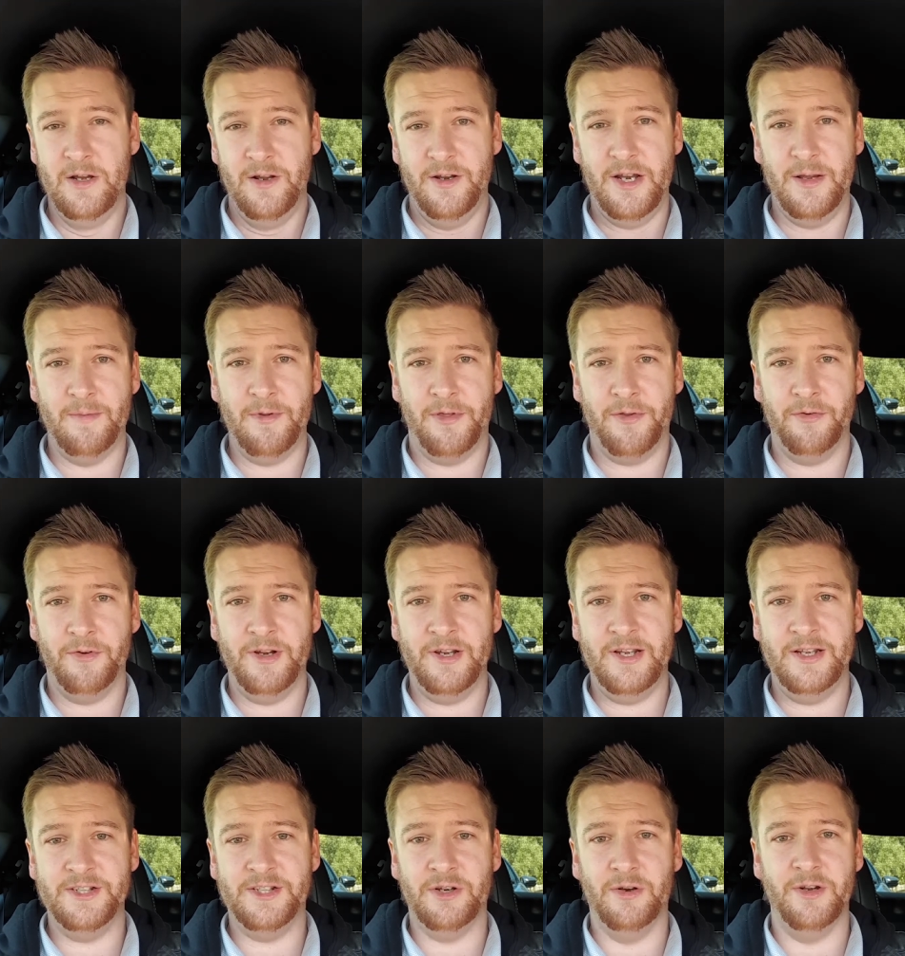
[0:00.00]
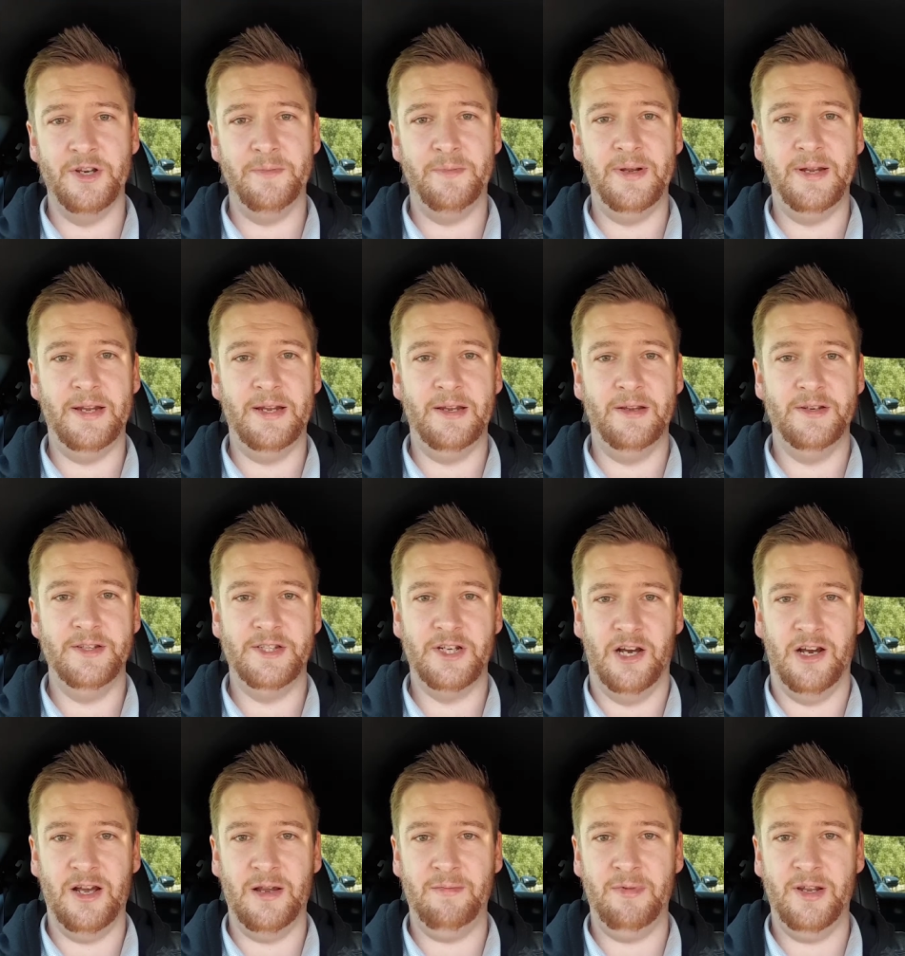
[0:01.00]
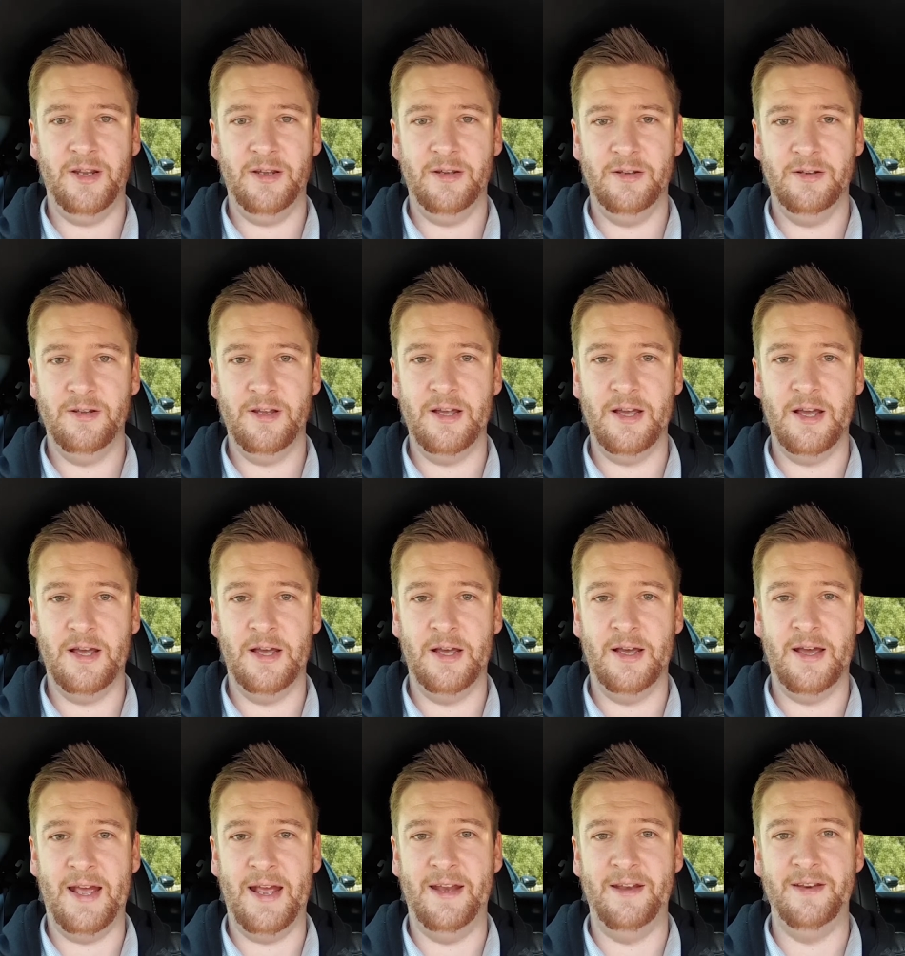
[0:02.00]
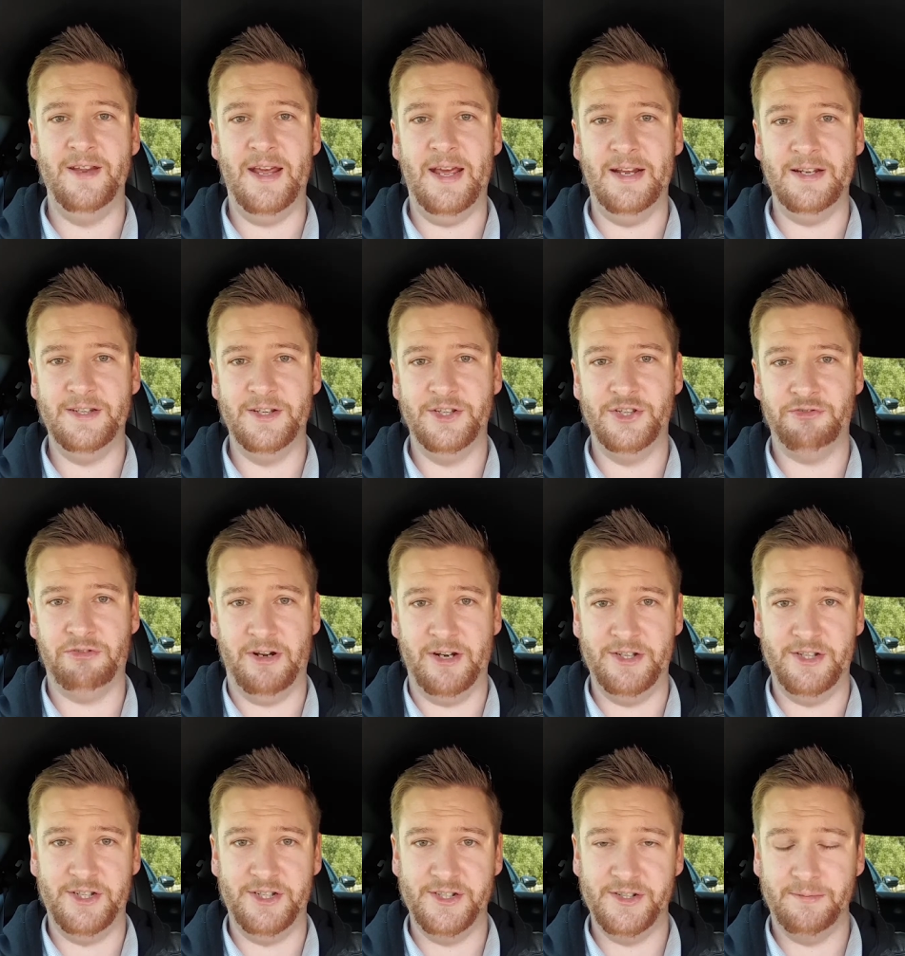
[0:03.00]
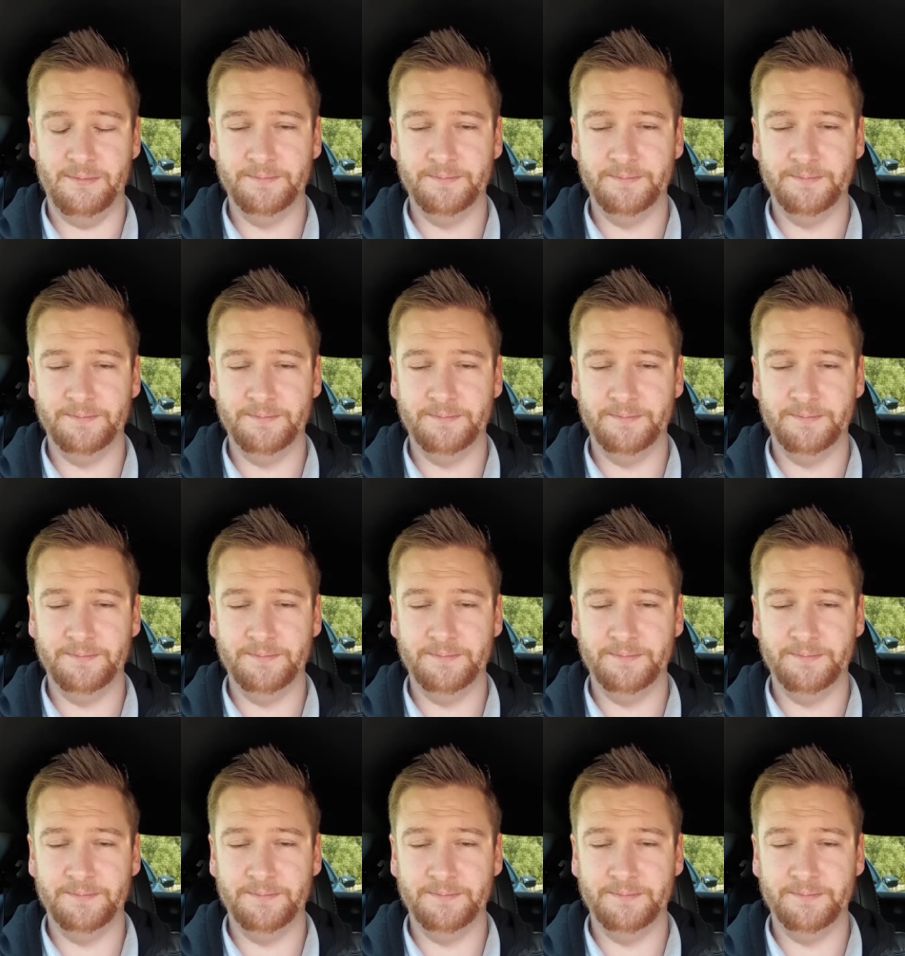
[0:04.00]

Number 3 is going to be timing and exit strategies.